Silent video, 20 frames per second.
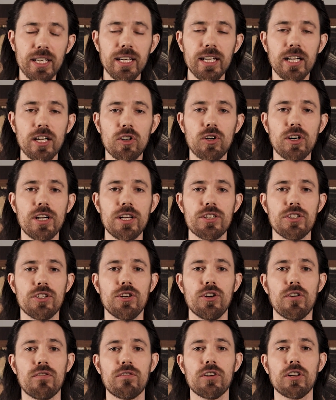can increase
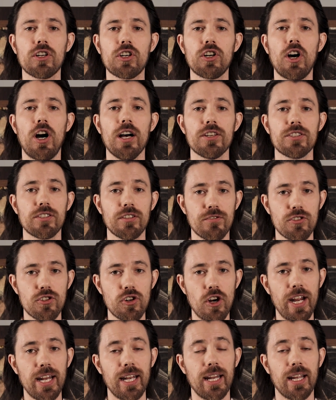the overall cost of
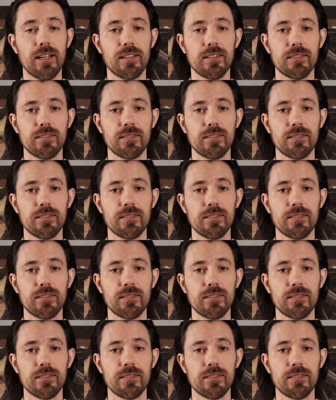training.